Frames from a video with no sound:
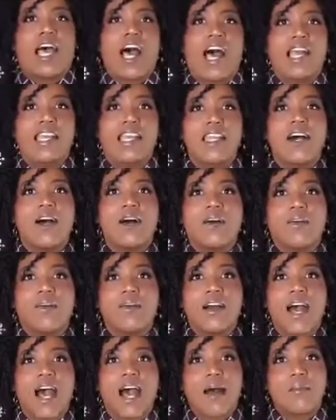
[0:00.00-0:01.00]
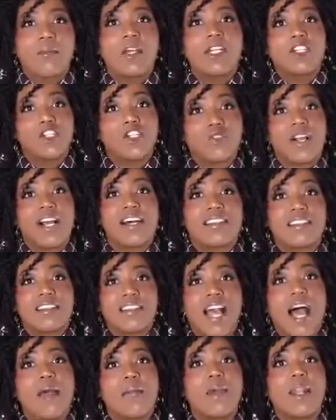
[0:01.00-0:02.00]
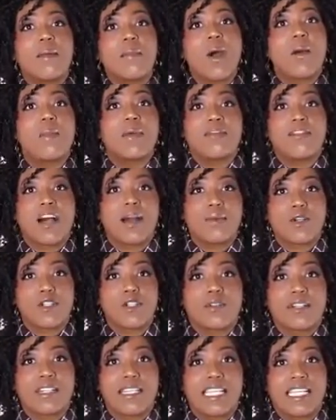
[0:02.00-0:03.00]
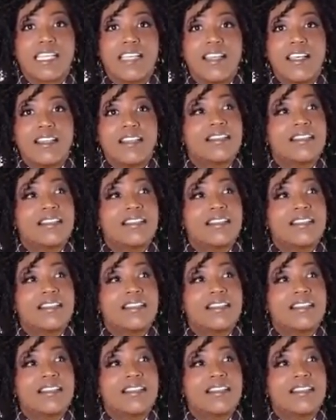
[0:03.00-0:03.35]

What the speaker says: I know I'm going to trust I'm in a moment of opportunity.